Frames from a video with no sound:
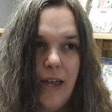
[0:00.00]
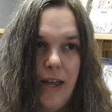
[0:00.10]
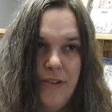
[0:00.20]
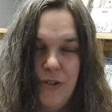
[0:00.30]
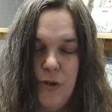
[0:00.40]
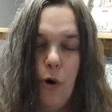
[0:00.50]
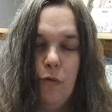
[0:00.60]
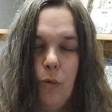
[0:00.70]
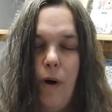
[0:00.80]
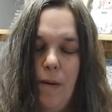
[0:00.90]
it's
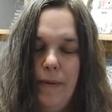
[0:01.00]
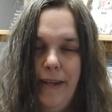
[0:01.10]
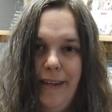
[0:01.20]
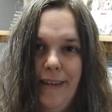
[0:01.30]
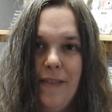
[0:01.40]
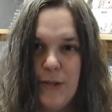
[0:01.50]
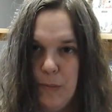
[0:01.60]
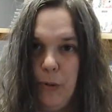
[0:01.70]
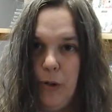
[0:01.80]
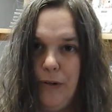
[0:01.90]
overwhelming, the
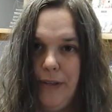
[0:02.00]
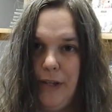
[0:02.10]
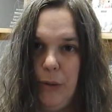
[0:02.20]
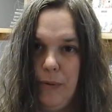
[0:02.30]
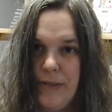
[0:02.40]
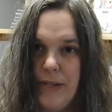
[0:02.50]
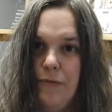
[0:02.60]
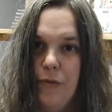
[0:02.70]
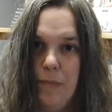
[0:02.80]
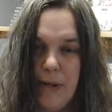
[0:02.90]
support that you
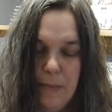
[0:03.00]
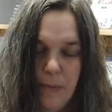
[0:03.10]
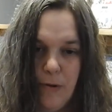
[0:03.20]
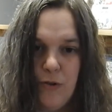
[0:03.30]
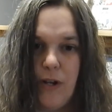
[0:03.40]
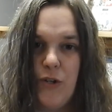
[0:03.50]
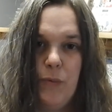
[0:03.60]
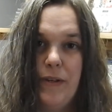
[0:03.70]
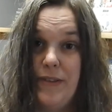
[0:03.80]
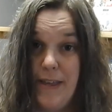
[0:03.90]
receive from people, so I just
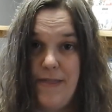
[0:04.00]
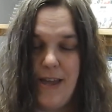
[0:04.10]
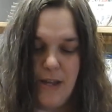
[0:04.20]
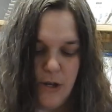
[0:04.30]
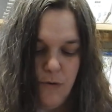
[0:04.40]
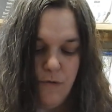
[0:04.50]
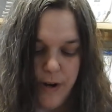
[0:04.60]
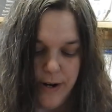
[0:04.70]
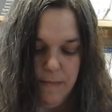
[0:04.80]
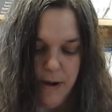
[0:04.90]
want to say thank you
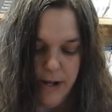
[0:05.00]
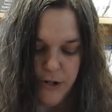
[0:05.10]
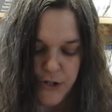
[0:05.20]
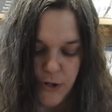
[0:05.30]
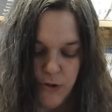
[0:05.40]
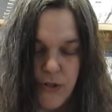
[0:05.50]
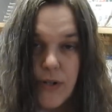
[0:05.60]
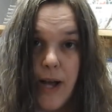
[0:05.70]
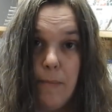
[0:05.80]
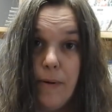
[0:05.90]
very much. So just
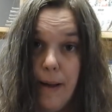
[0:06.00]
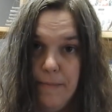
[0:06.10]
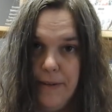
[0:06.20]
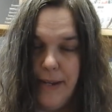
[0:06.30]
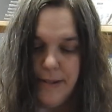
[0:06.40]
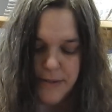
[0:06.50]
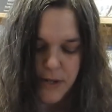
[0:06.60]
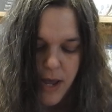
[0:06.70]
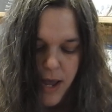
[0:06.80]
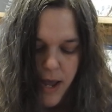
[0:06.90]
a couple updates.
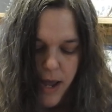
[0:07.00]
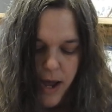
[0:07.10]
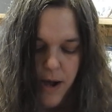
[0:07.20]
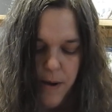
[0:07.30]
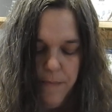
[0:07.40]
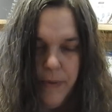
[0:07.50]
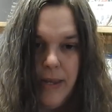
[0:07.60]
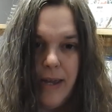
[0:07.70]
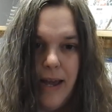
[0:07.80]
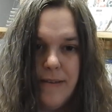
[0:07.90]

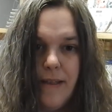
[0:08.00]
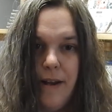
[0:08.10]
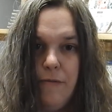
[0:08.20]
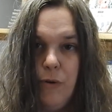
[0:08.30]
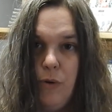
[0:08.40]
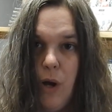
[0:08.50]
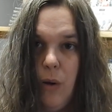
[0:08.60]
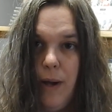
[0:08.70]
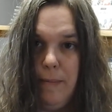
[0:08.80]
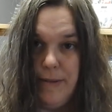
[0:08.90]
As a lot of you
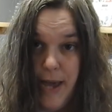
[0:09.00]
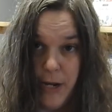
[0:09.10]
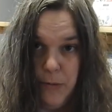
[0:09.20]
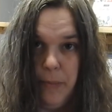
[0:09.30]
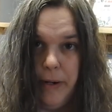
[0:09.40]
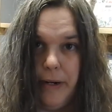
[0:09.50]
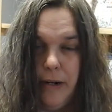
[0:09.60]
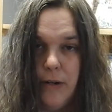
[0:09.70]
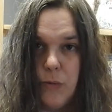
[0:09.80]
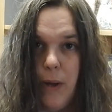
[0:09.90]
know, I'm a tax
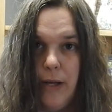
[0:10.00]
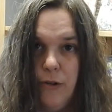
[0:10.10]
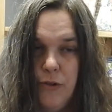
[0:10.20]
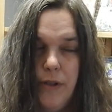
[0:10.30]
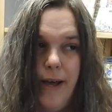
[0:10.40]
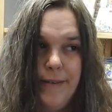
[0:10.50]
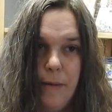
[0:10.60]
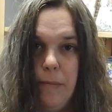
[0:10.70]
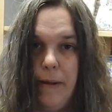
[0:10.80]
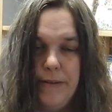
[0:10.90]
preparer as well, so the last
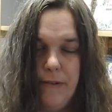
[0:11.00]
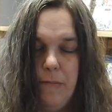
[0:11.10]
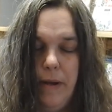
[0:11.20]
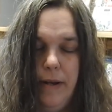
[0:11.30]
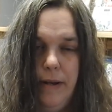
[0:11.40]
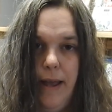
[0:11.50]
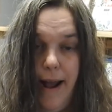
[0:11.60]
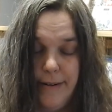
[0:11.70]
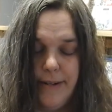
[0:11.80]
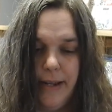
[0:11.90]
couple months have been
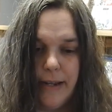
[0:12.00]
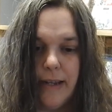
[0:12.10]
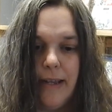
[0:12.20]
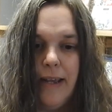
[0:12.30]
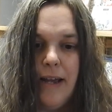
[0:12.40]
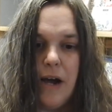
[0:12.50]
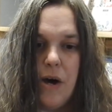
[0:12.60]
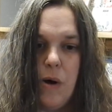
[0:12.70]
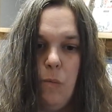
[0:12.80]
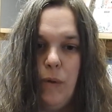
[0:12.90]
hectic.
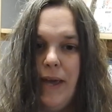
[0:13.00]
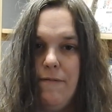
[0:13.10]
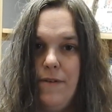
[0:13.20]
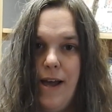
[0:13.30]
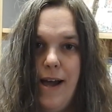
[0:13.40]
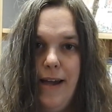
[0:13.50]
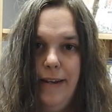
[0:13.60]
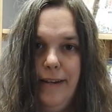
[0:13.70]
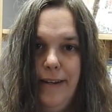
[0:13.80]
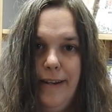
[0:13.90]
I have
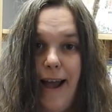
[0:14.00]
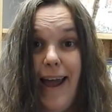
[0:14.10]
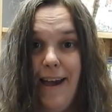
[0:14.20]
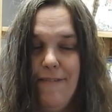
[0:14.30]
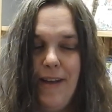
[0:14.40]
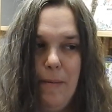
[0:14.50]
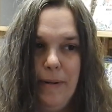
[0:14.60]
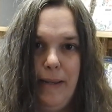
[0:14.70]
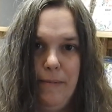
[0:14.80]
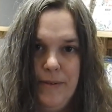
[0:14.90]
not
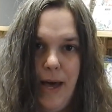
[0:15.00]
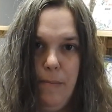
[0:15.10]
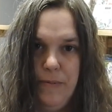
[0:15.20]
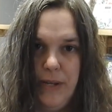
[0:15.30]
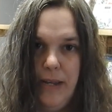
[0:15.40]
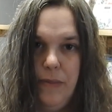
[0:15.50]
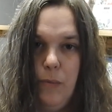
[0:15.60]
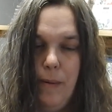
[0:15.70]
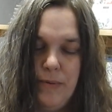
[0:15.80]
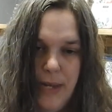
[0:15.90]
been able to update the
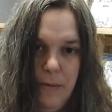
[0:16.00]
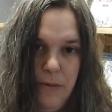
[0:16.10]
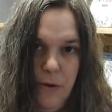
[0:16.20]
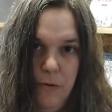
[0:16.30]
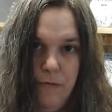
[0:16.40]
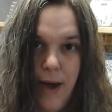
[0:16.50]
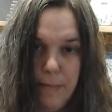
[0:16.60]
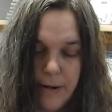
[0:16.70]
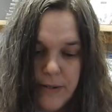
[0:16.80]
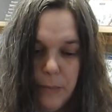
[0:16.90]
website with our new
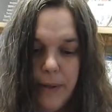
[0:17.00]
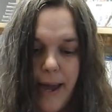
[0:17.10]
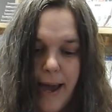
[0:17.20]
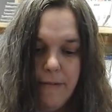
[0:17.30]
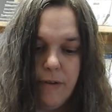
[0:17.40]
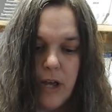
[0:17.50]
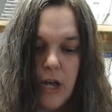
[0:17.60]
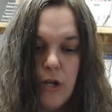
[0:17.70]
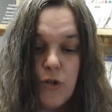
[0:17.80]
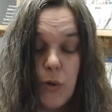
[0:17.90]
fabrics that we have,
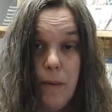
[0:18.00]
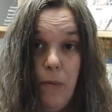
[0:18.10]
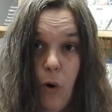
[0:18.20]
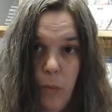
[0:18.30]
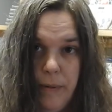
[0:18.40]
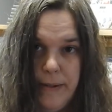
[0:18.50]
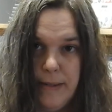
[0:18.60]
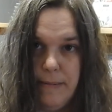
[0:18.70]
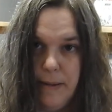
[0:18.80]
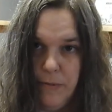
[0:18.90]
so I'm hoping
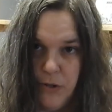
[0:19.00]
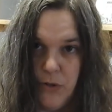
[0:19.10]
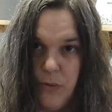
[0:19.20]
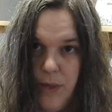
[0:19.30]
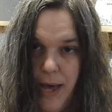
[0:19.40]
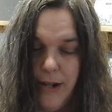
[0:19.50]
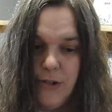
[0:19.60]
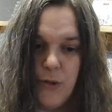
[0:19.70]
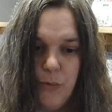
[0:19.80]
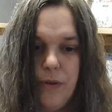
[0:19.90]
to be able to do that
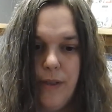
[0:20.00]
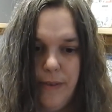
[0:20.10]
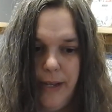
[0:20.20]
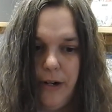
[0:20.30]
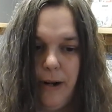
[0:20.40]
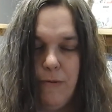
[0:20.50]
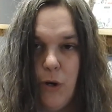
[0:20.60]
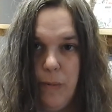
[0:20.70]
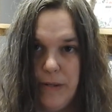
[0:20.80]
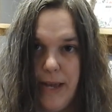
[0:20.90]
sooner than later. I was
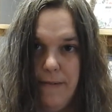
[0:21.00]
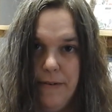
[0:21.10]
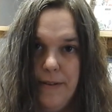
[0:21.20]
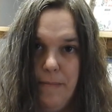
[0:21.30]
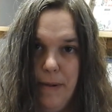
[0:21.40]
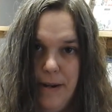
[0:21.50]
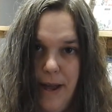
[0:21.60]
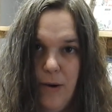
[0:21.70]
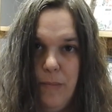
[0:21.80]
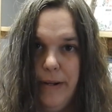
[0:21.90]
hoping to have it done by
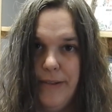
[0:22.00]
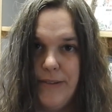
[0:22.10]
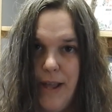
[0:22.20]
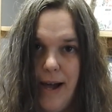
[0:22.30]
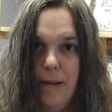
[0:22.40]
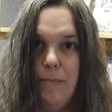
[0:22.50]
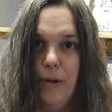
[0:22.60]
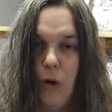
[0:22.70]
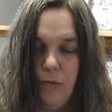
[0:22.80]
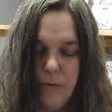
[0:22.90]
now, but it's not. But
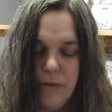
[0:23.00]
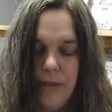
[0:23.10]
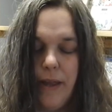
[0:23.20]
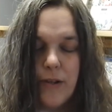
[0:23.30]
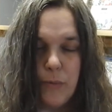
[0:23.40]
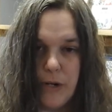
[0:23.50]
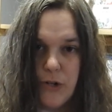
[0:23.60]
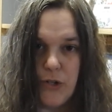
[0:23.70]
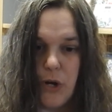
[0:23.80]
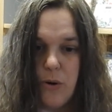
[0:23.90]
hopefully within the next week or
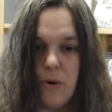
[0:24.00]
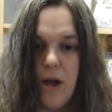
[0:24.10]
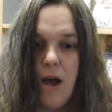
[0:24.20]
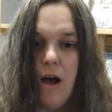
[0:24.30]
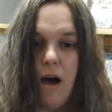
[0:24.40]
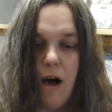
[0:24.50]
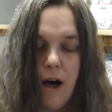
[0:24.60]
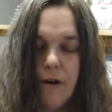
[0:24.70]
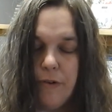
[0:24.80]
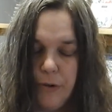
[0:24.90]
so,
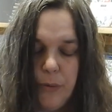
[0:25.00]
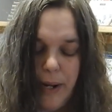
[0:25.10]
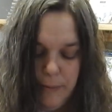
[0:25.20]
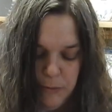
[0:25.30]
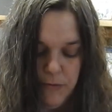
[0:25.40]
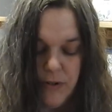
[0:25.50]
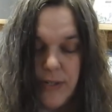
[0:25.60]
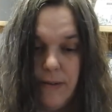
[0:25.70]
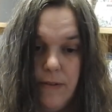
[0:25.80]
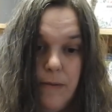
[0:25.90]
all of our new items we've
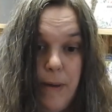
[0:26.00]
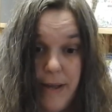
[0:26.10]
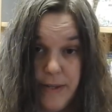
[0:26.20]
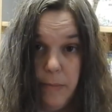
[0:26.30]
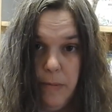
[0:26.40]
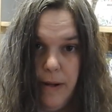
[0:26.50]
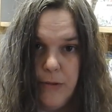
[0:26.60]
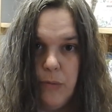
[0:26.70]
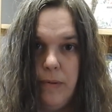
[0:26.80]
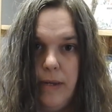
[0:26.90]
received in the past couple
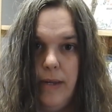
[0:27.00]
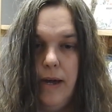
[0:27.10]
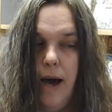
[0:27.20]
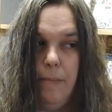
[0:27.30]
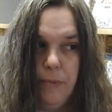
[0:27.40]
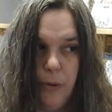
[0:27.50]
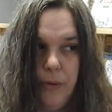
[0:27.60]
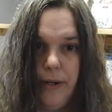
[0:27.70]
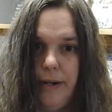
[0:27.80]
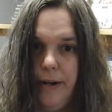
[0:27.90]
months will be
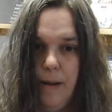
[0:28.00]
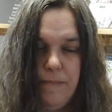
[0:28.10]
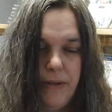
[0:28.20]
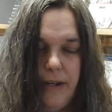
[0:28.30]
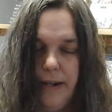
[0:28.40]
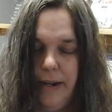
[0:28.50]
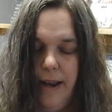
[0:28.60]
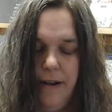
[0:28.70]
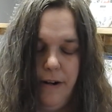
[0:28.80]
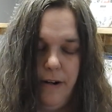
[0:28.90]
uploaded and updated,
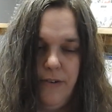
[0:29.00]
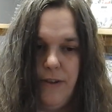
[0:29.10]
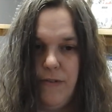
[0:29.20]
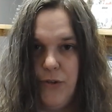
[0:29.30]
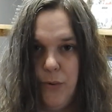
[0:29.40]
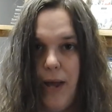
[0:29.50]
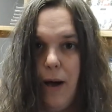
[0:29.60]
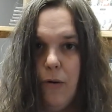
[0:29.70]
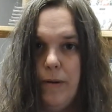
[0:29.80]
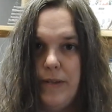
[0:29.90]
and our stuff that's sold
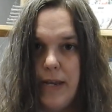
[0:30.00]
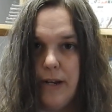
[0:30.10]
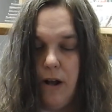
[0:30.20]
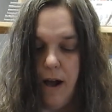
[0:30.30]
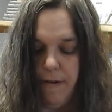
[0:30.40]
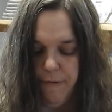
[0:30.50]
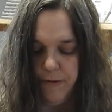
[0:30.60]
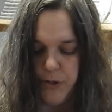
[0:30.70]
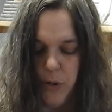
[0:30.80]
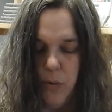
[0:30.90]
out will be taken off.
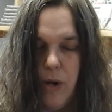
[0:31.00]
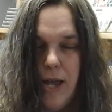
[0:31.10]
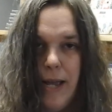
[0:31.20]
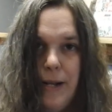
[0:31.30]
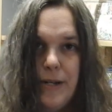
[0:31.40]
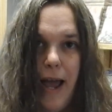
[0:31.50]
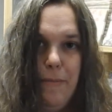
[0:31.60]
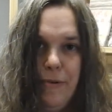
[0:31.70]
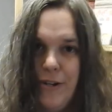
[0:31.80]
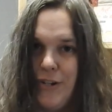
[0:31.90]
So I
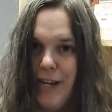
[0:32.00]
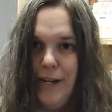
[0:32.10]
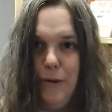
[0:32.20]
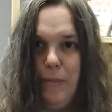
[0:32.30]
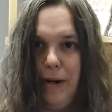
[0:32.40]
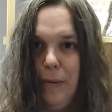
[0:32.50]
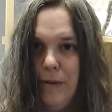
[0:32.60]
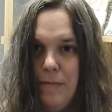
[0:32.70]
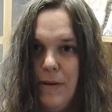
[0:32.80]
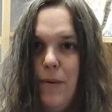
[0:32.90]
appreciate you bearing
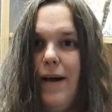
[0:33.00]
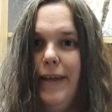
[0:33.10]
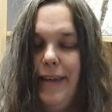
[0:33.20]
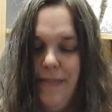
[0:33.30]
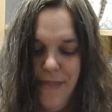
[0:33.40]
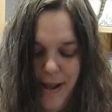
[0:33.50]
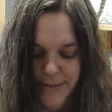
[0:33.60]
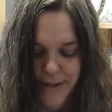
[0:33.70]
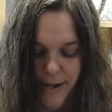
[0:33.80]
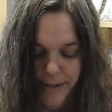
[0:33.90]
with me while I get
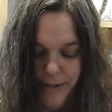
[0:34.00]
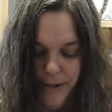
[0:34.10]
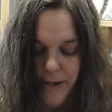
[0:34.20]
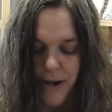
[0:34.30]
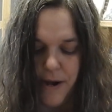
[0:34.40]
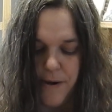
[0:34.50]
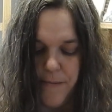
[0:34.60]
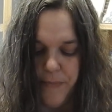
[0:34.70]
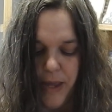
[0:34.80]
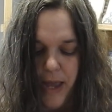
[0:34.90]
that done.
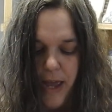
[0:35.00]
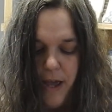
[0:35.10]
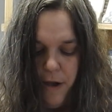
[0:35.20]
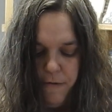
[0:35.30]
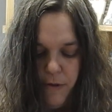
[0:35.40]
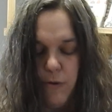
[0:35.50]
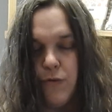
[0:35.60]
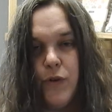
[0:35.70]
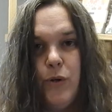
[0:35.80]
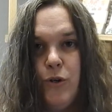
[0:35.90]
For those
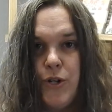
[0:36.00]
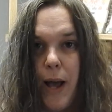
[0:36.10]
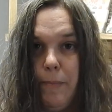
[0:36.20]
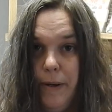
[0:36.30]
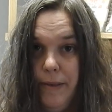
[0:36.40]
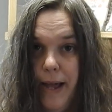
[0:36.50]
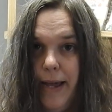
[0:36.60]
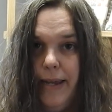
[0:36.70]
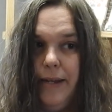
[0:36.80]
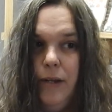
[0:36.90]
of you who shop
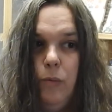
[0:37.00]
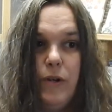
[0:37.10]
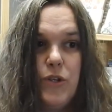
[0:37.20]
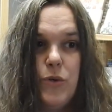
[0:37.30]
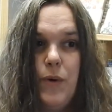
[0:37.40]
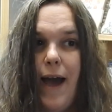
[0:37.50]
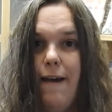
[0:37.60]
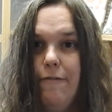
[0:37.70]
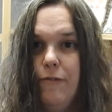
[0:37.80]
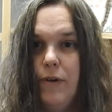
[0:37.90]
online, we do
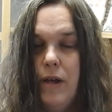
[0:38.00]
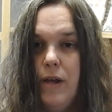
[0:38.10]
have,